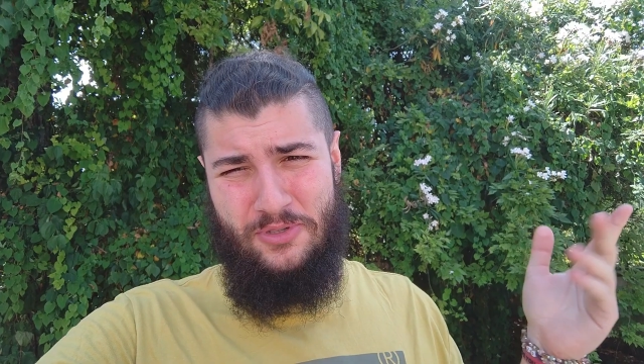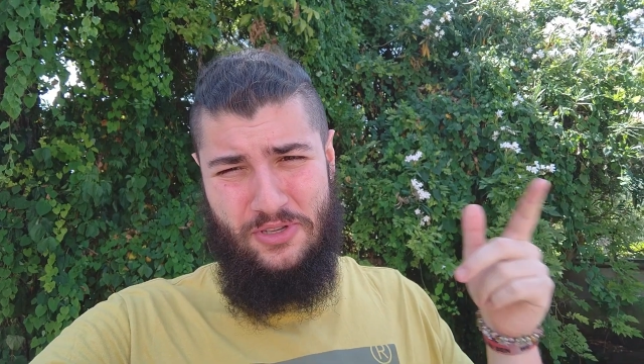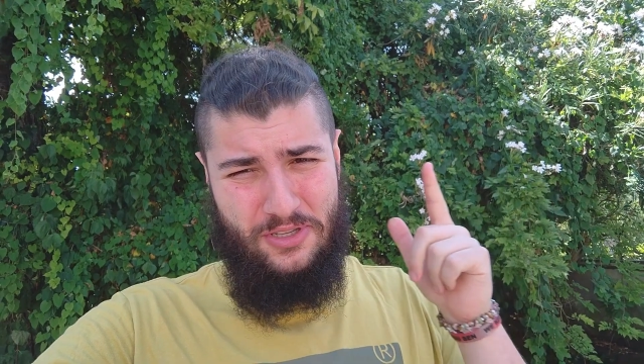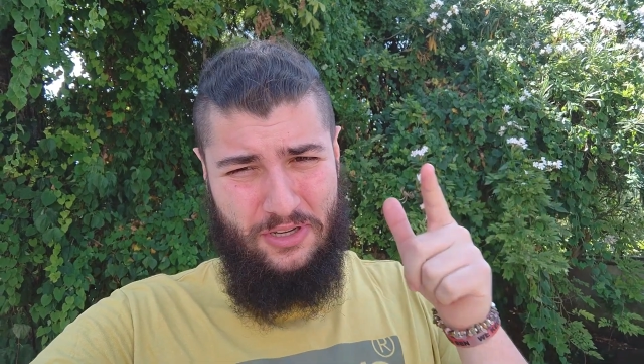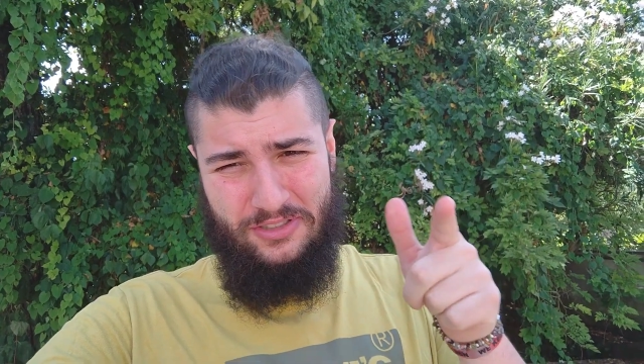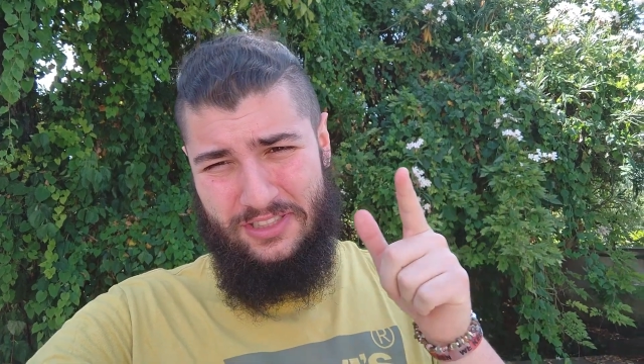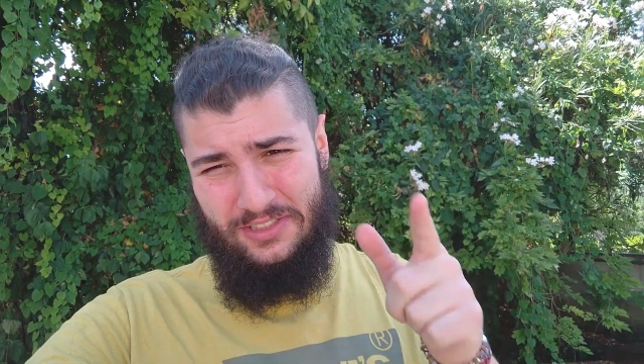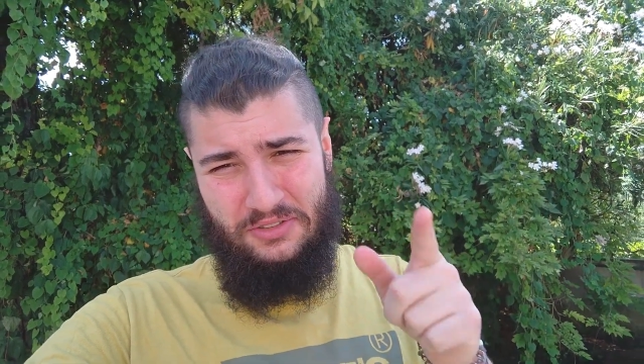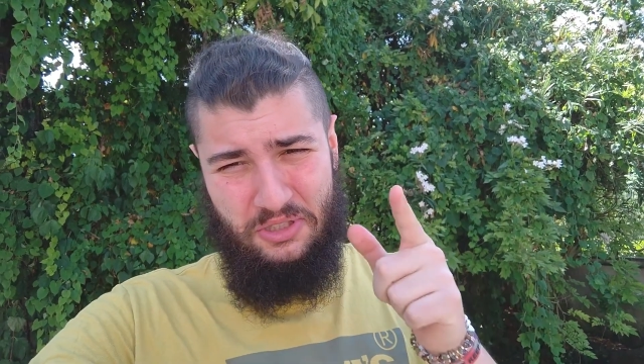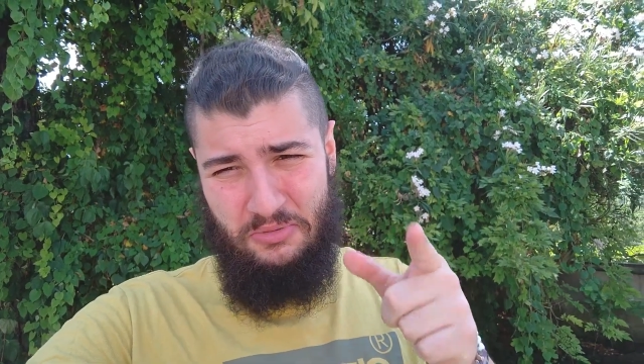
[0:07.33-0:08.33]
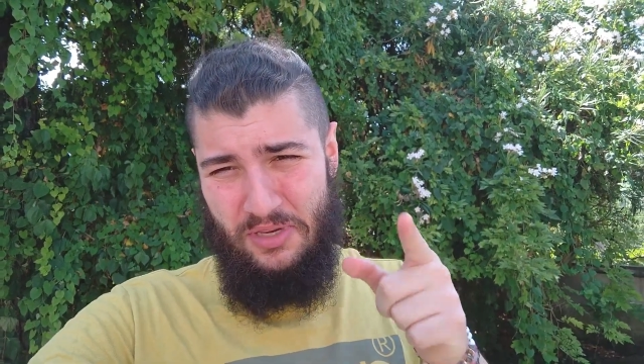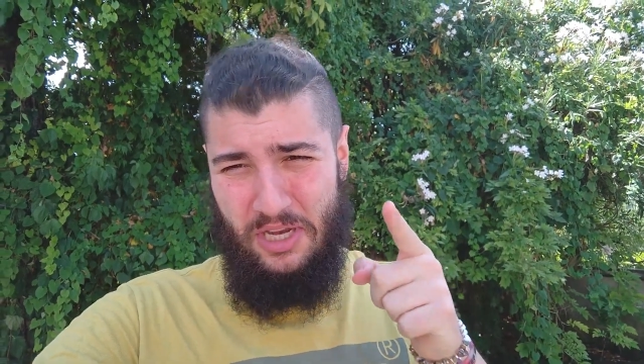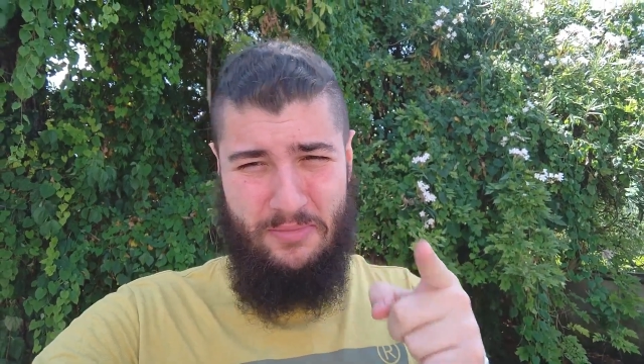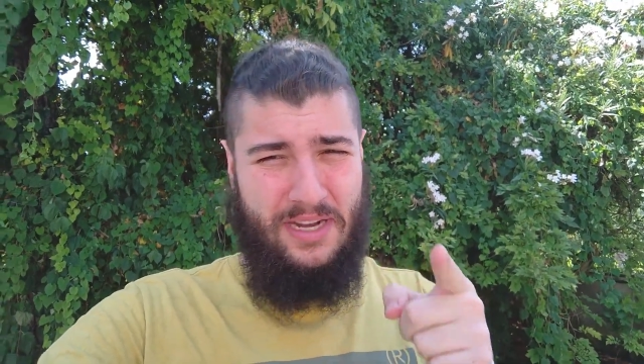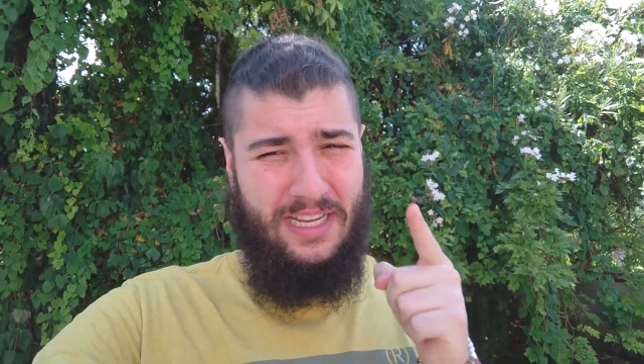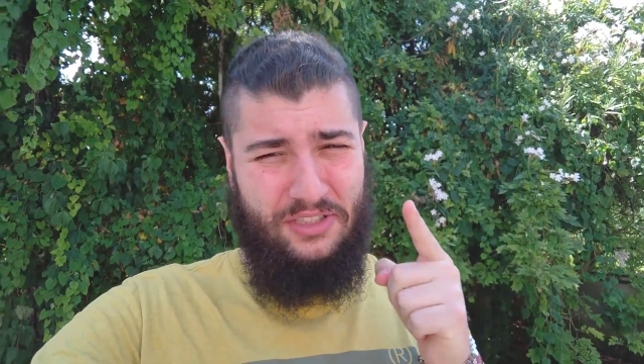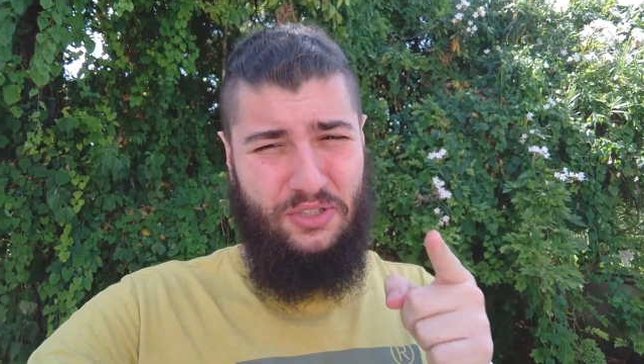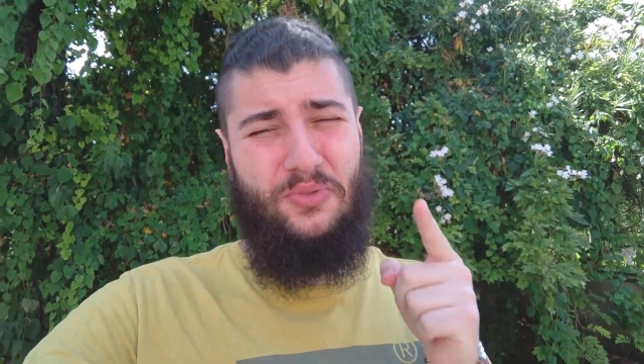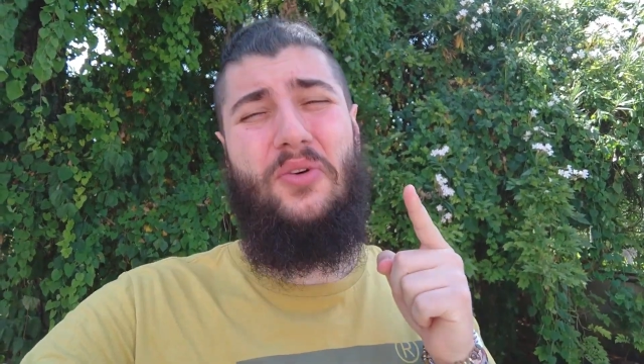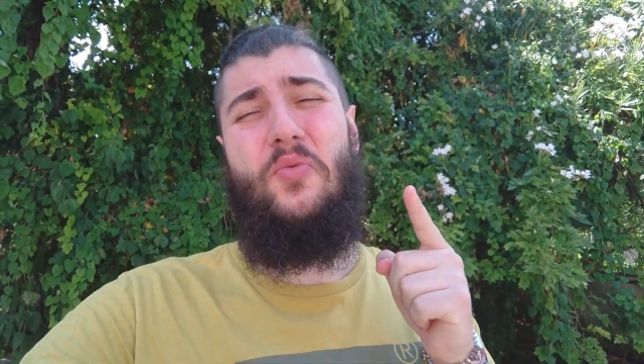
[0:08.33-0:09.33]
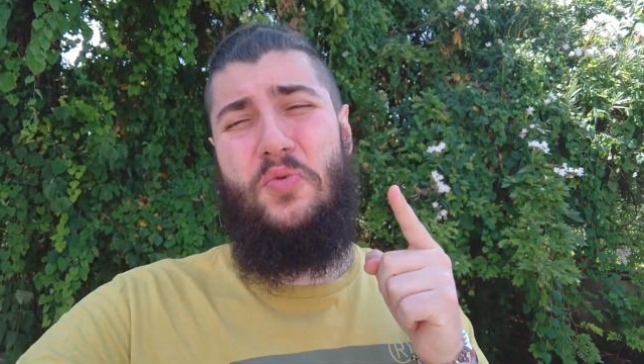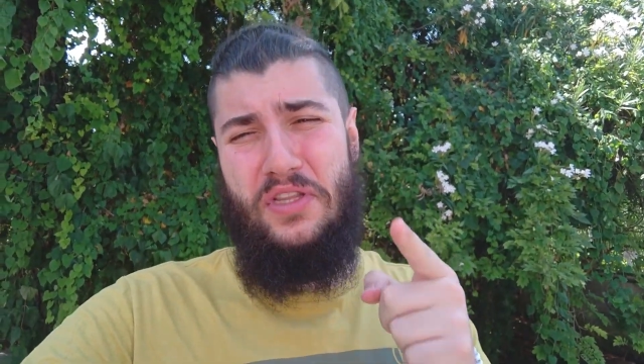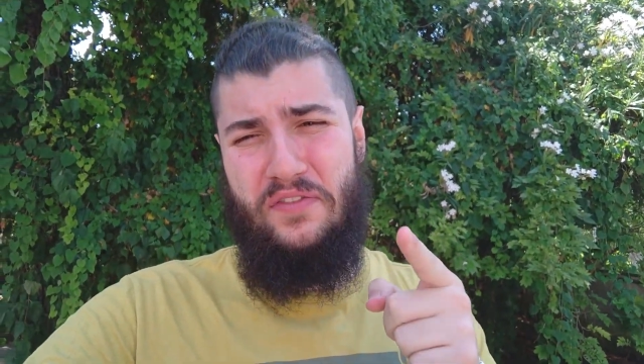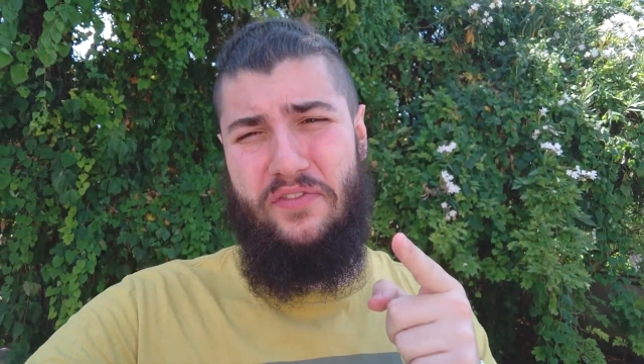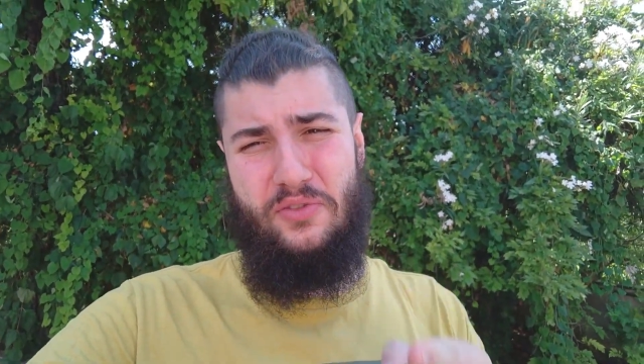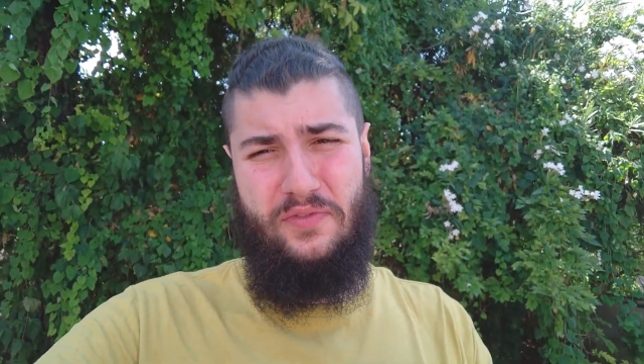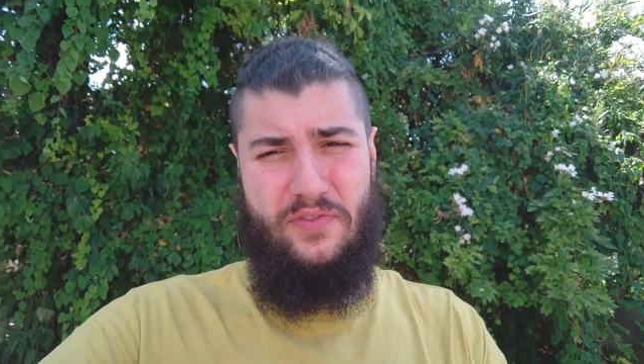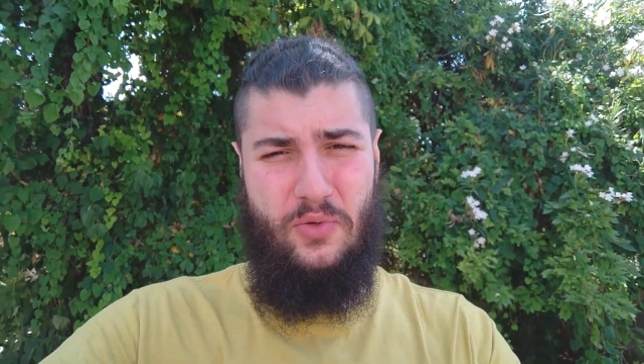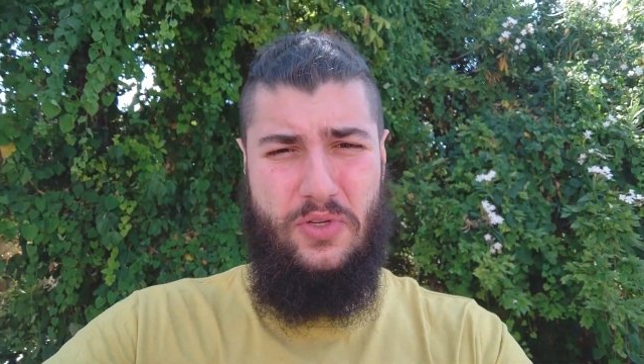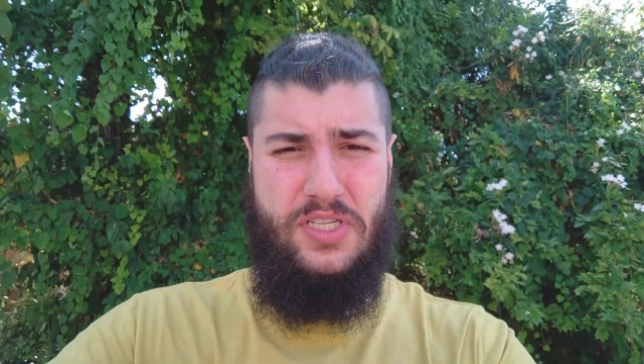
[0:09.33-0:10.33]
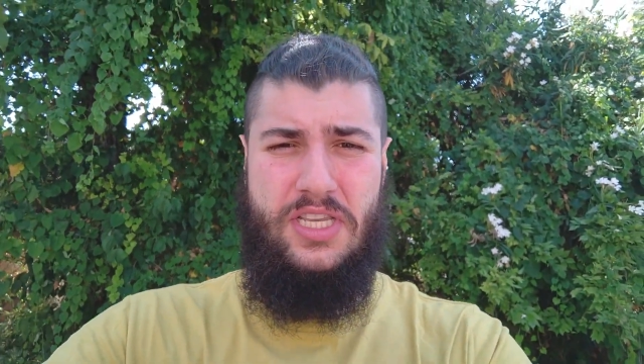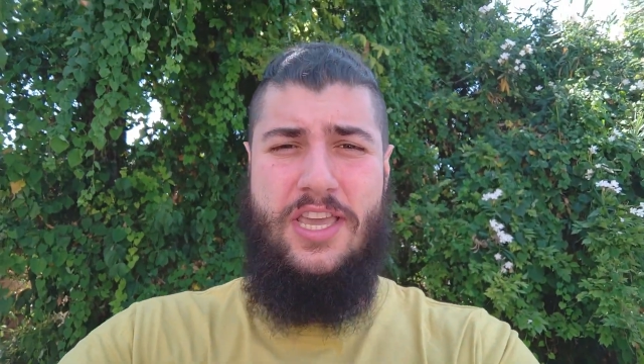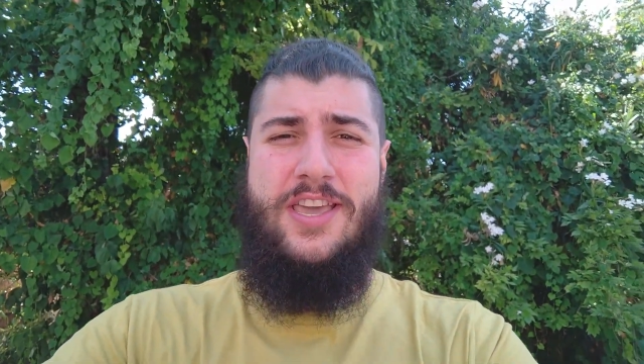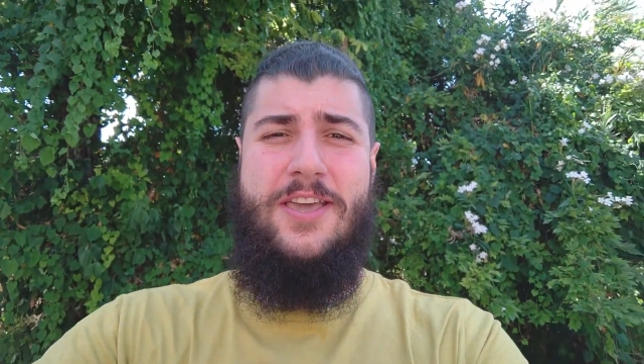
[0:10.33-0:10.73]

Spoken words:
So the content's going to be coming at you with full force.